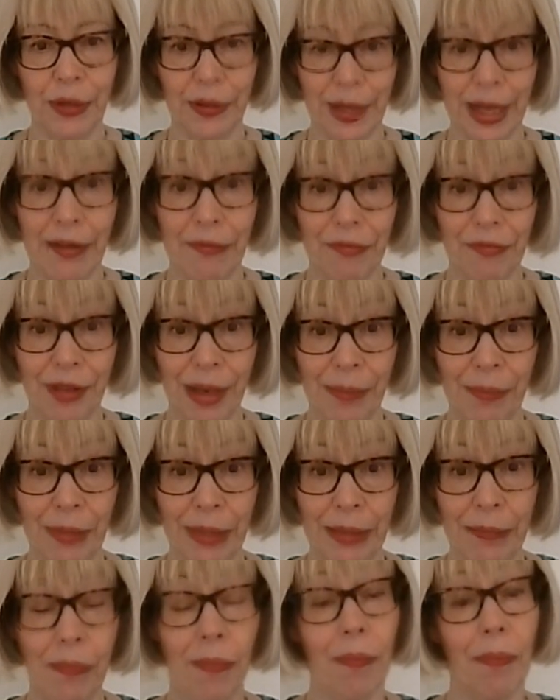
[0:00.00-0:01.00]
that that
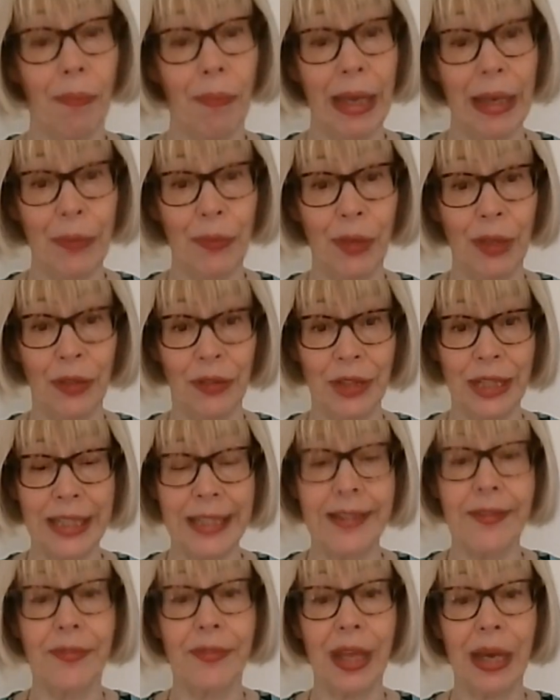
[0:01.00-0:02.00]
family may well need
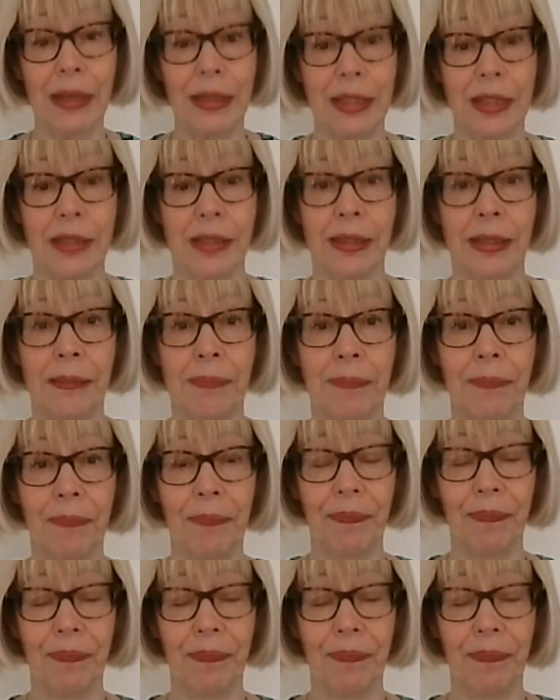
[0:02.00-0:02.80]
at that time.